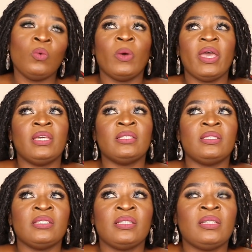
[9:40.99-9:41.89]
where
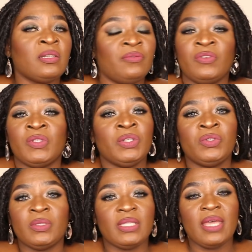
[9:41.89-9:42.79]
he's just refusing
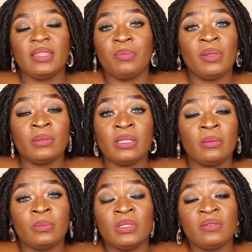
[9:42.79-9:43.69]
to sign
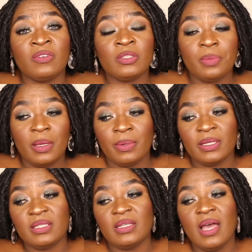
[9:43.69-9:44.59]
the divorce
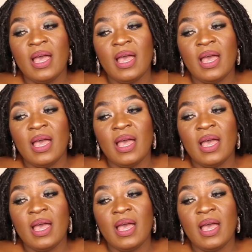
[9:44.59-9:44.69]
papers.